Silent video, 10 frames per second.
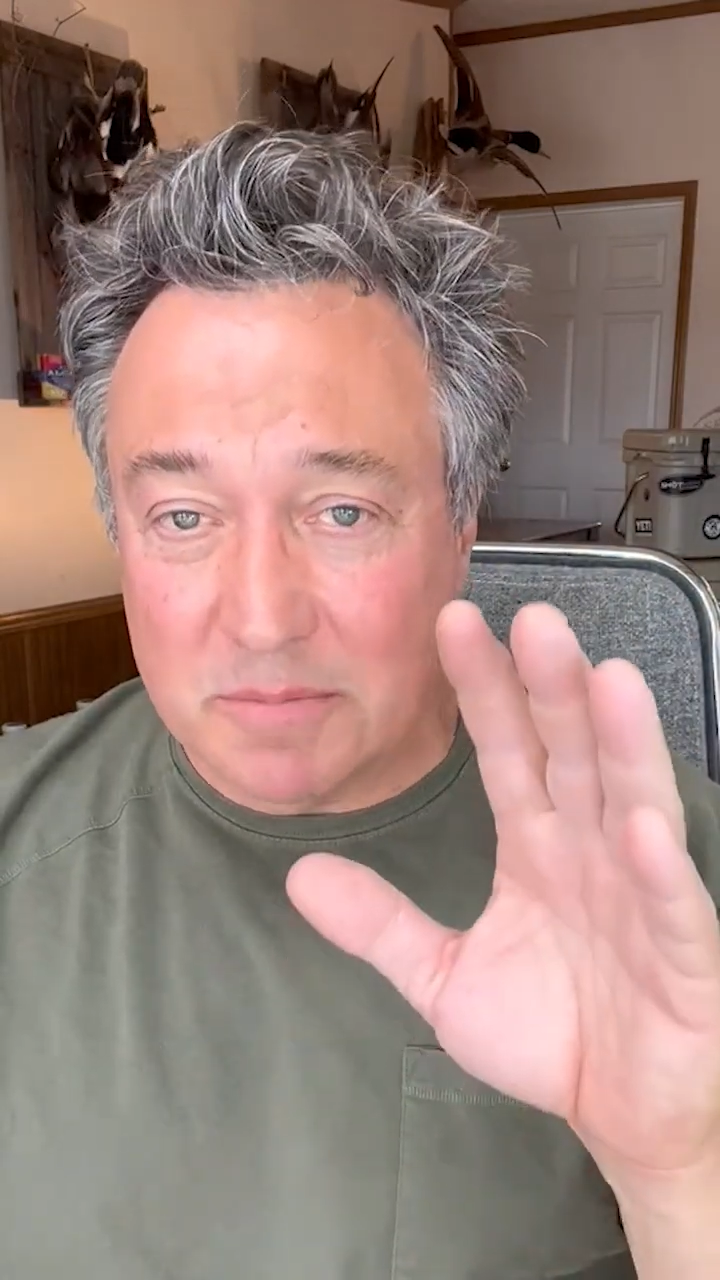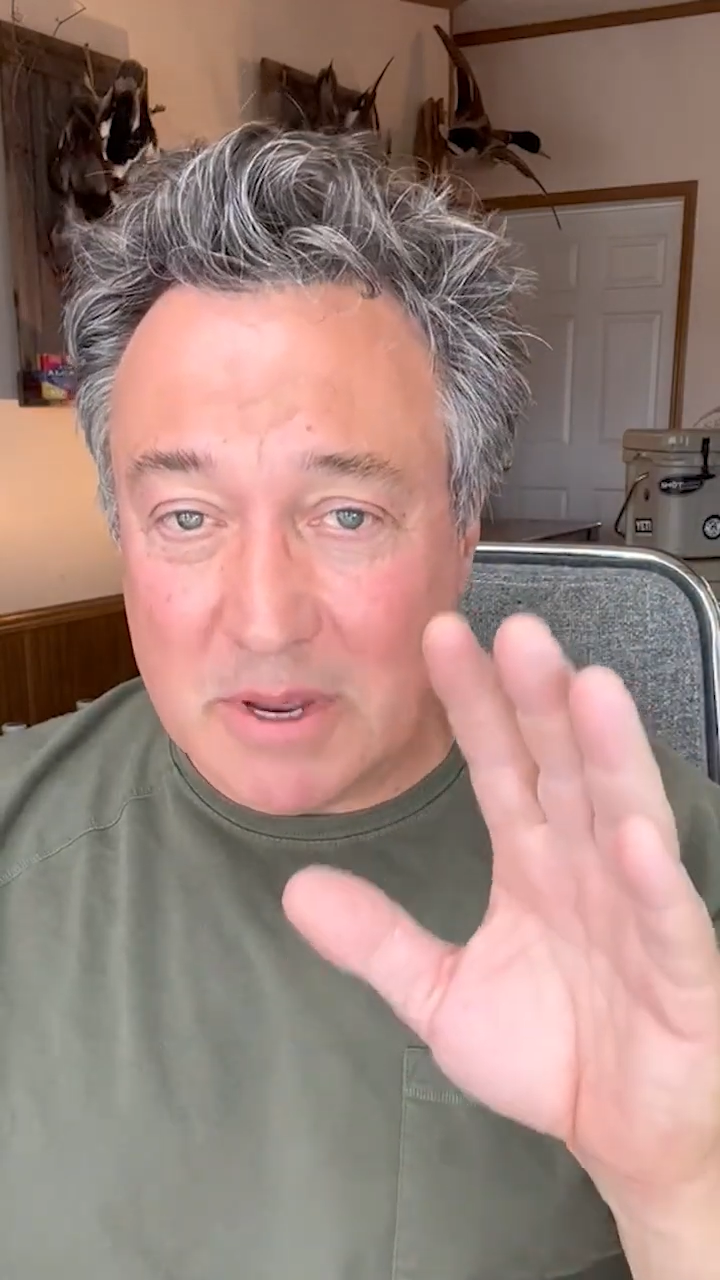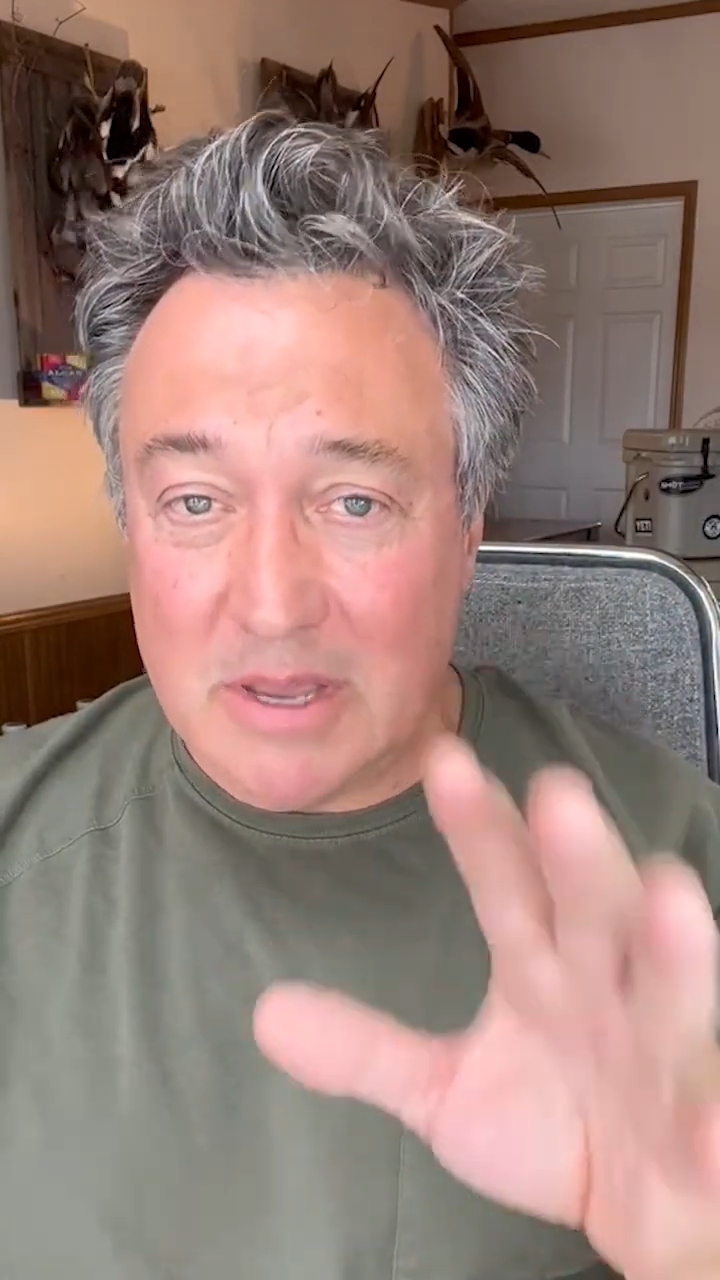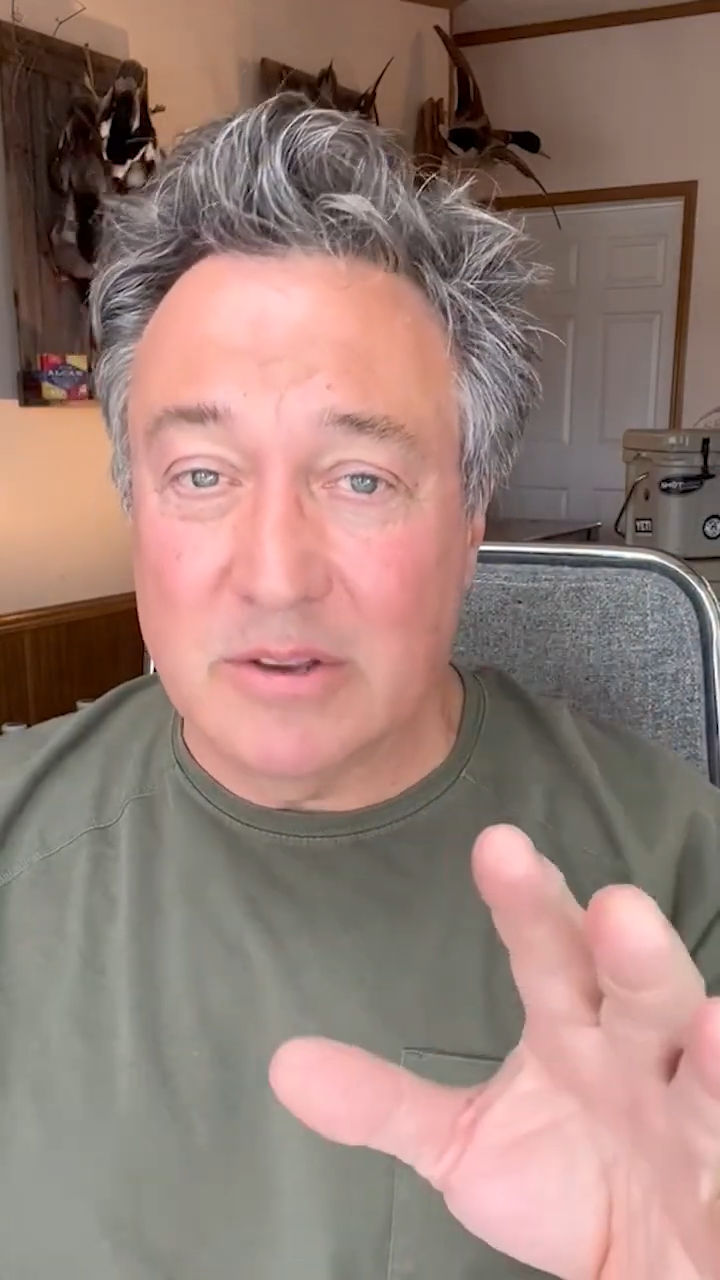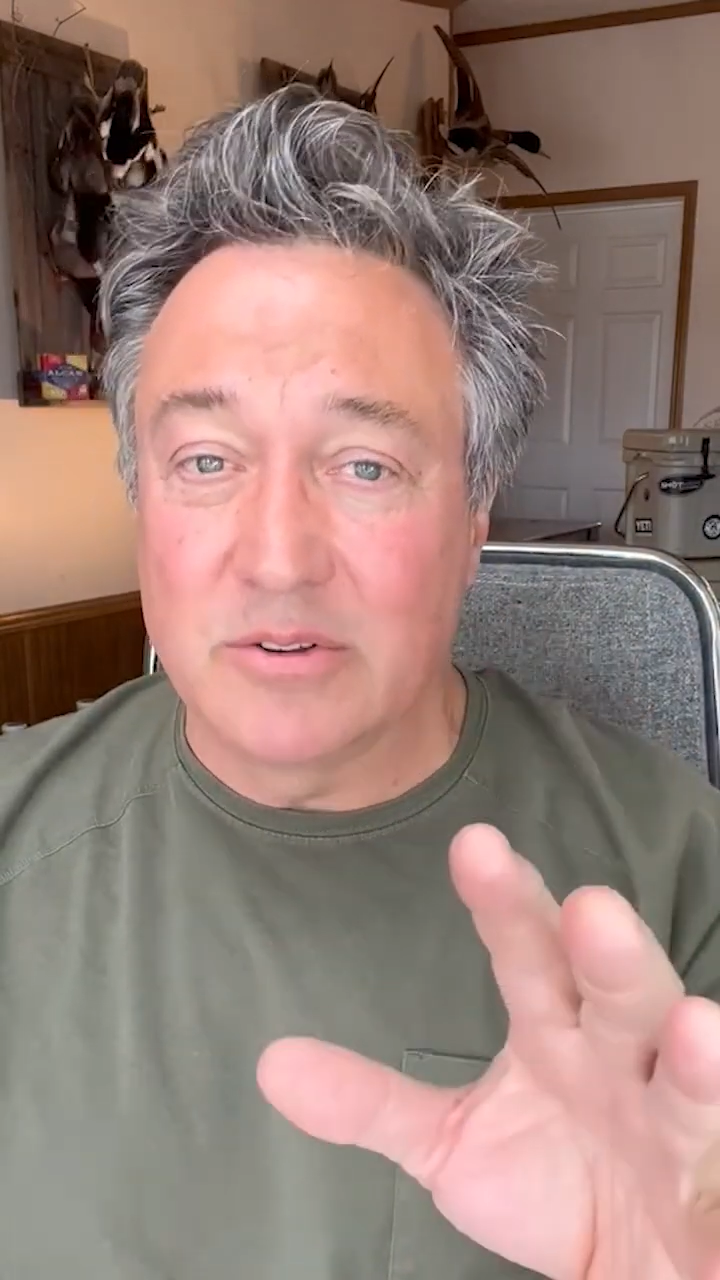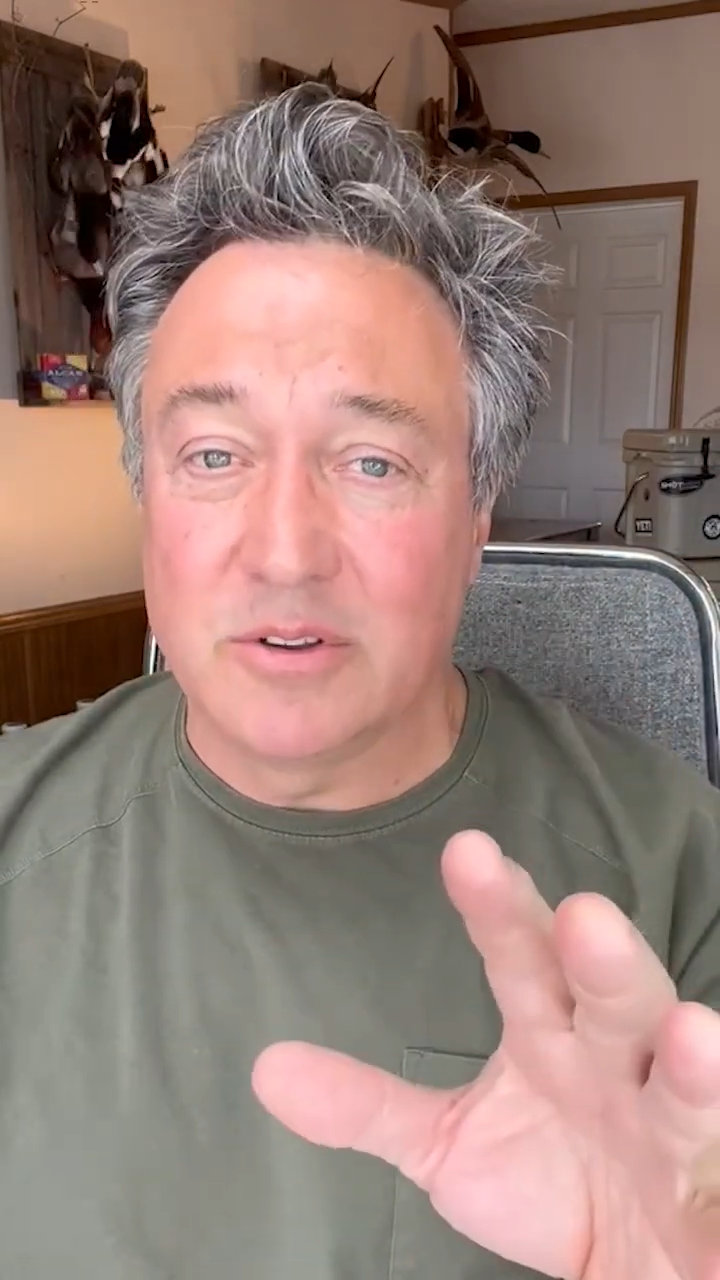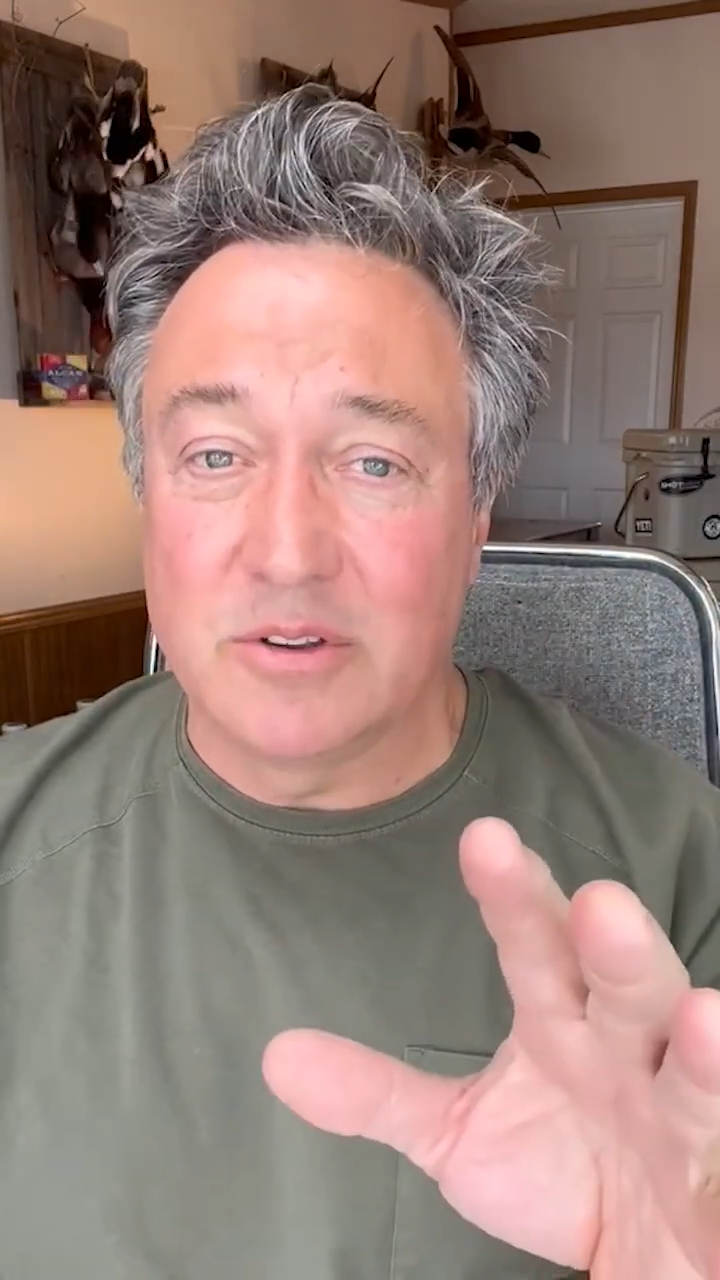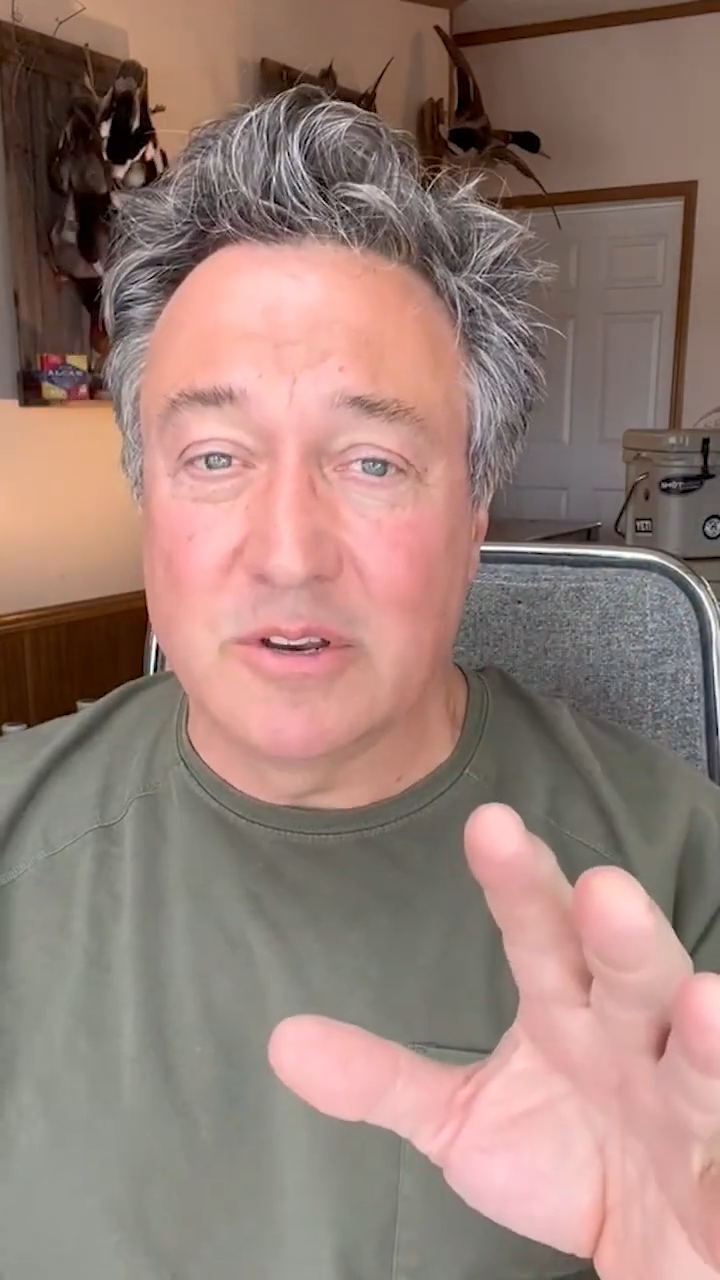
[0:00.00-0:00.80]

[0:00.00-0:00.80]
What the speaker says: manage,